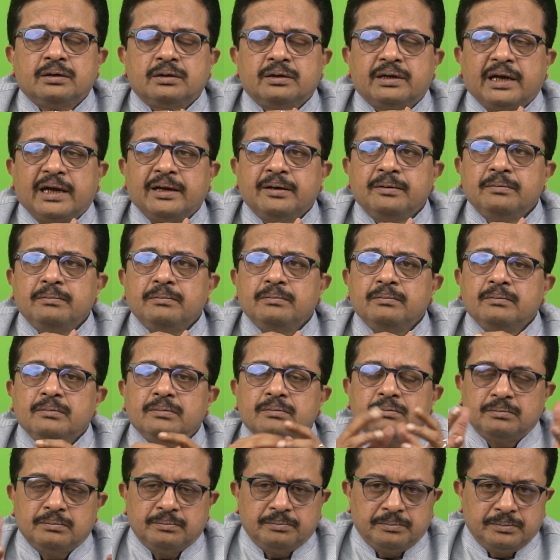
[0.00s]
10
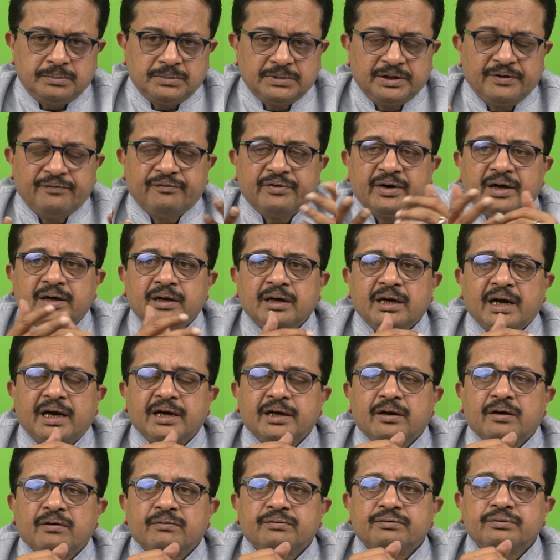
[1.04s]
different kind
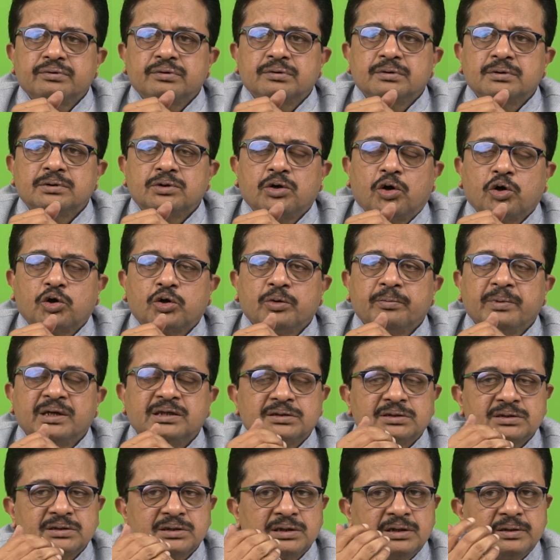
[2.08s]
of documents.